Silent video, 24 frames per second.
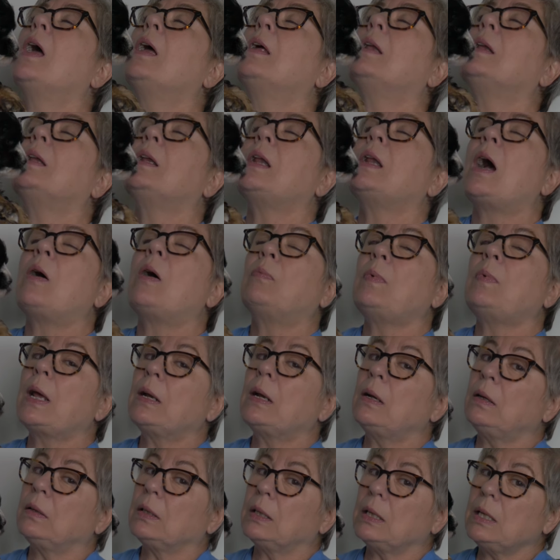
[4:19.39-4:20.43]
Now,
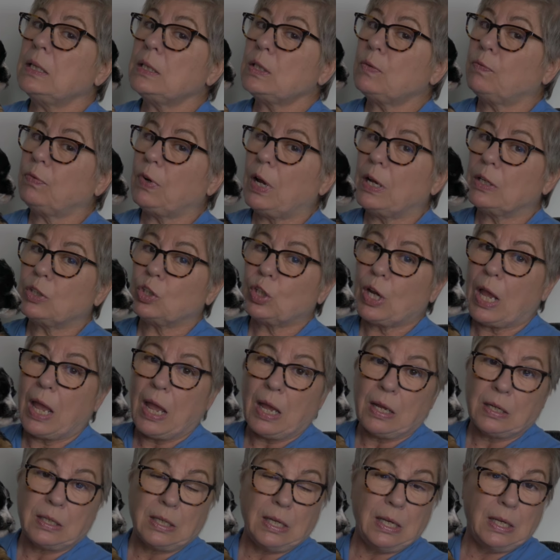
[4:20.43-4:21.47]
Reynold is French
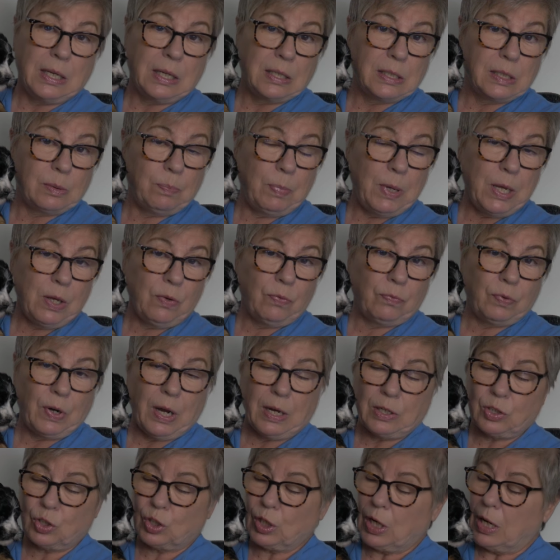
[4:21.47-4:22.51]
and he can speak
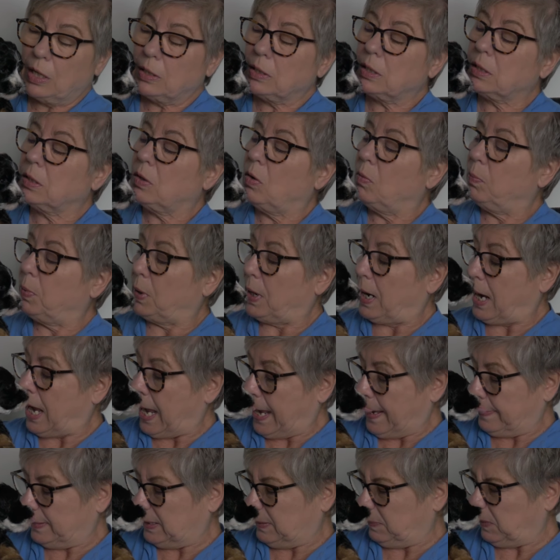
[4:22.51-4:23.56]
French, and so
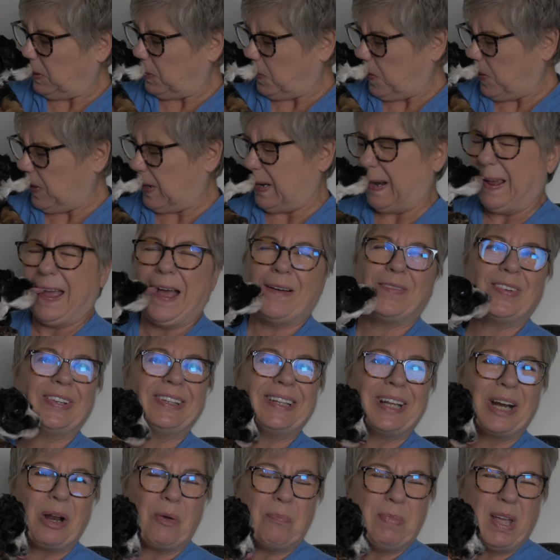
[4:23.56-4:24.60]
perhaps we're going to have a
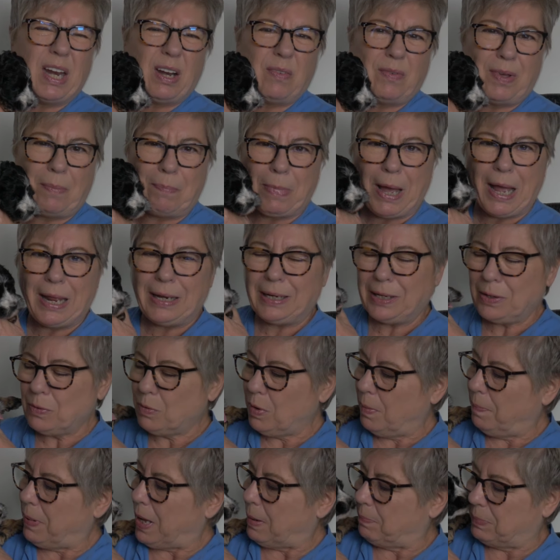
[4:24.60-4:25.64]
little bit of a
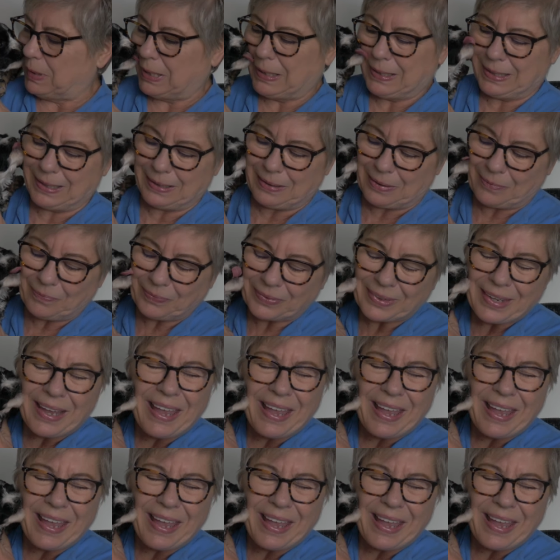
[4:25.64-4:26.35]
bilingual puppy here.